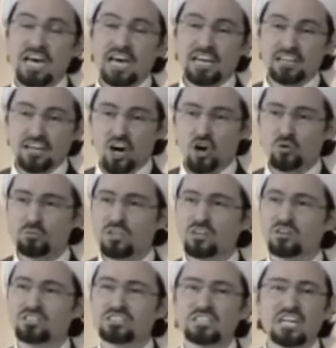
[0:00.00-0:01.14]
And qawm
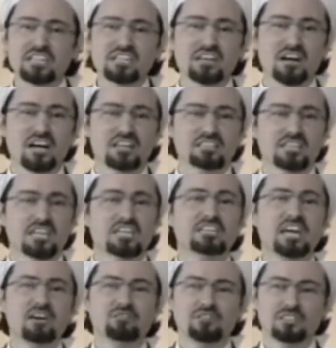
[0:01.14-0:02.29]
here is nakira. It's an
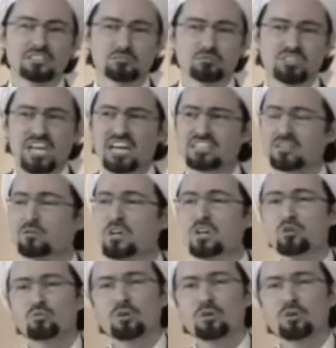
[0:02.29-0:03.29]
indefinite substantive.